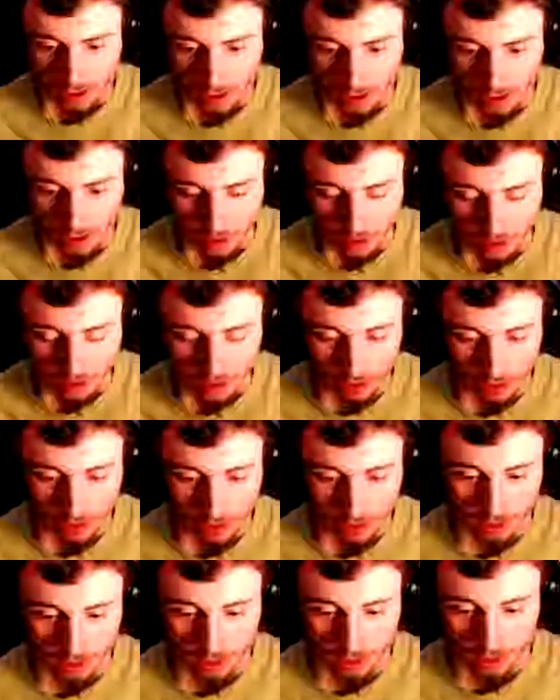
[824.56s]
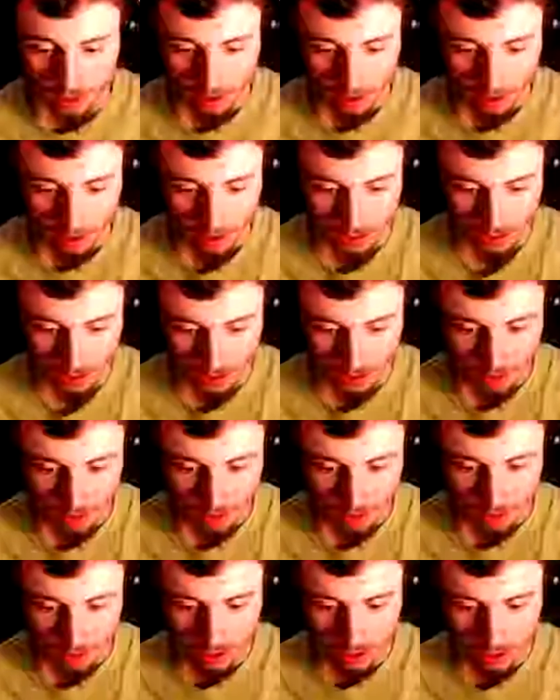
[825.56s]
Okay, so... I have
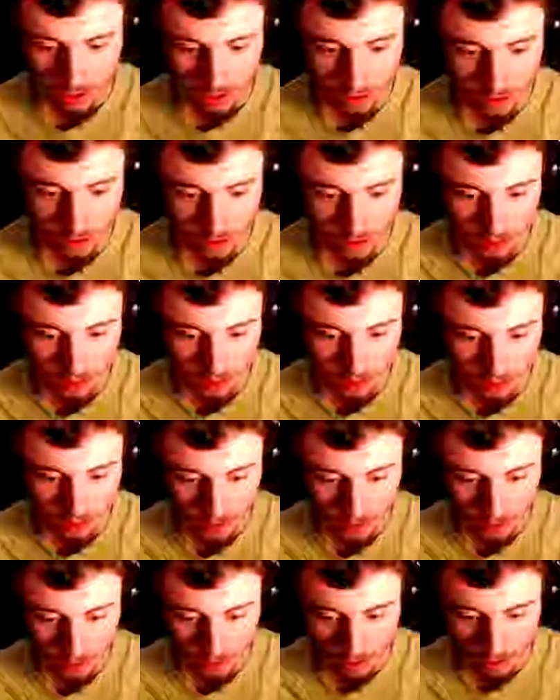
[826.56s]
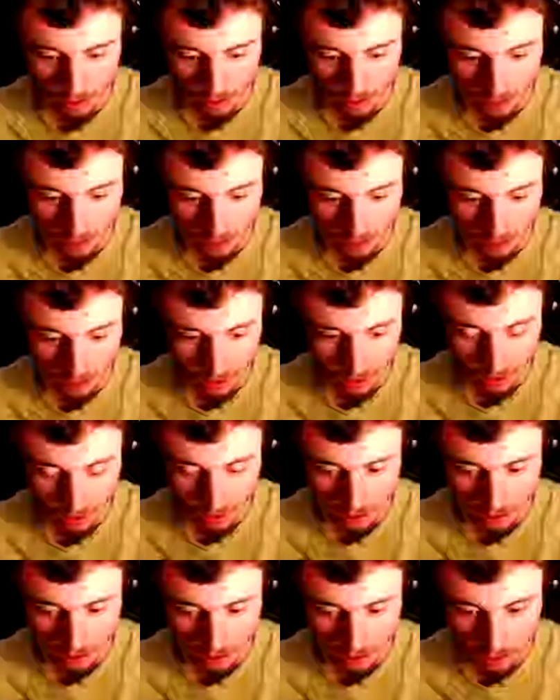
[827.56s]
books,
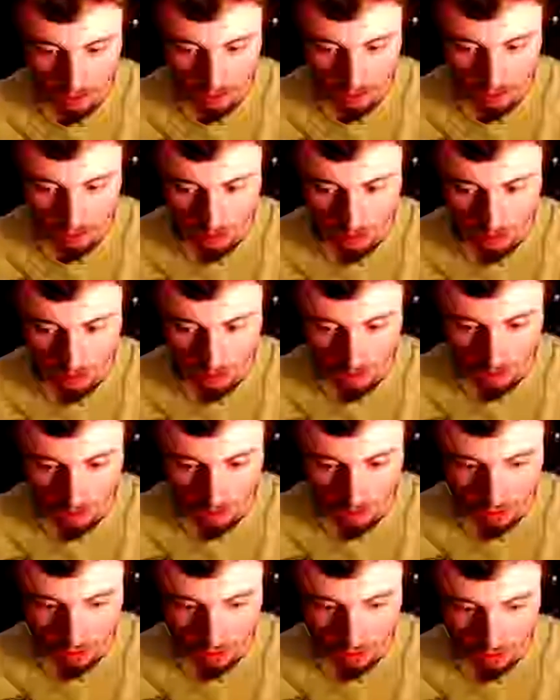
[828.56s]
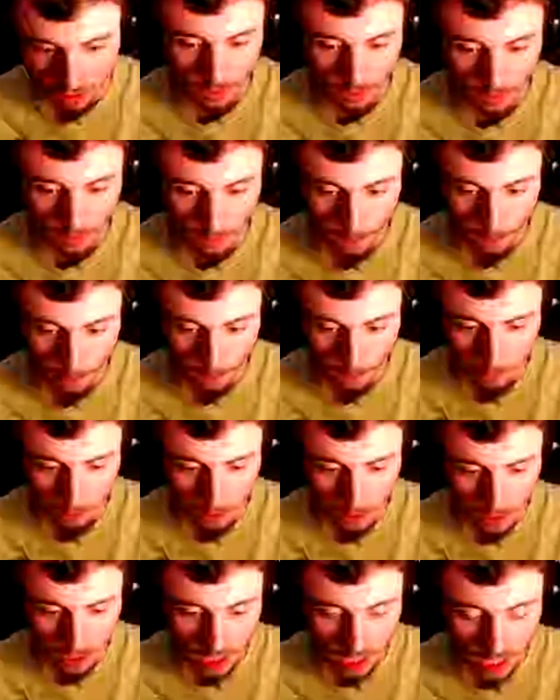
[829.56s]
and 2 of them are blue. Well, the
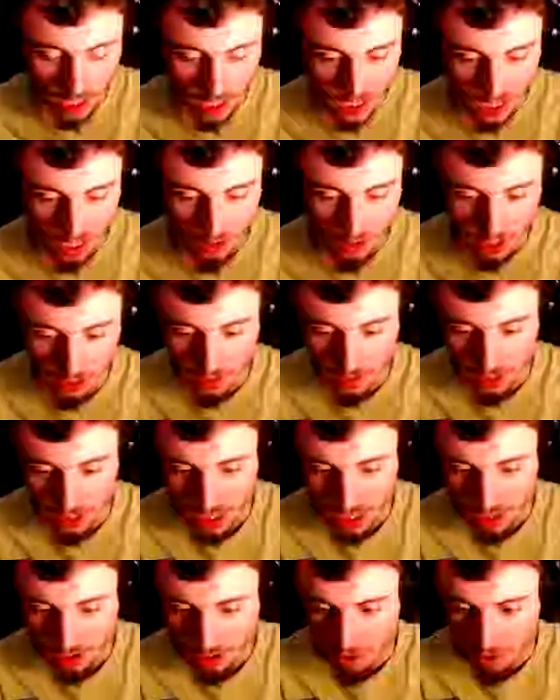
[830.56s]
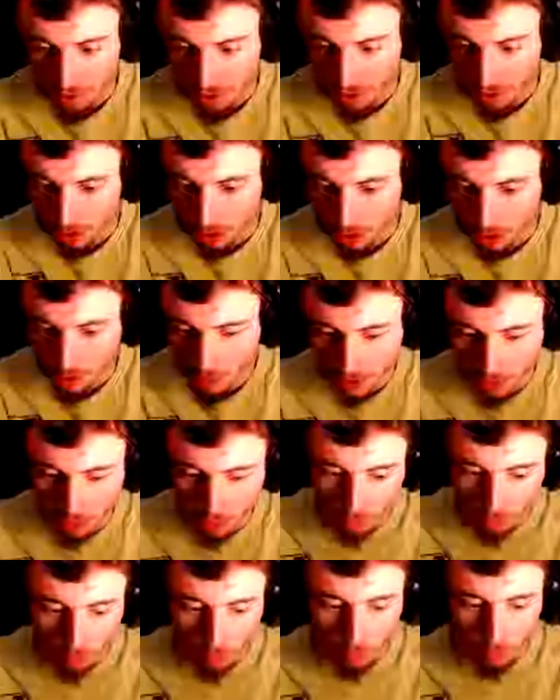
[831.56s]
gates I was able to get through were glowing
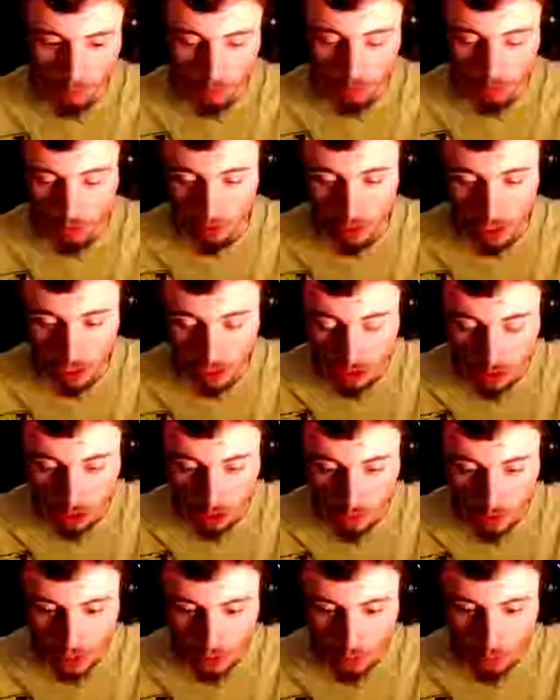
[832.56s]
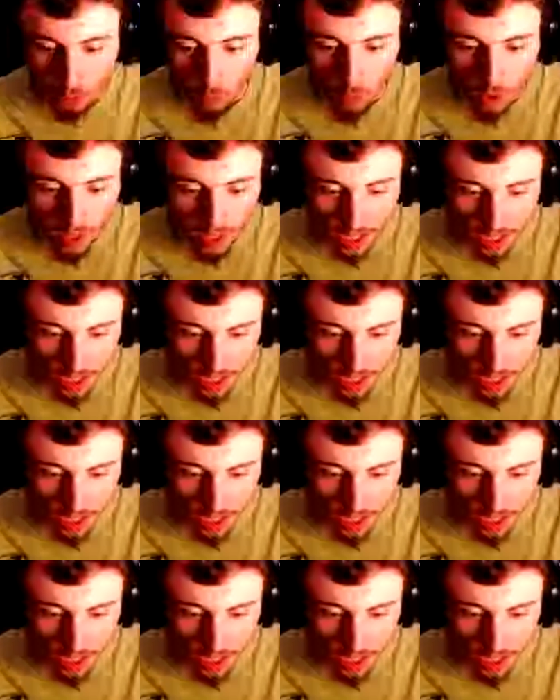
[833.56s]
white,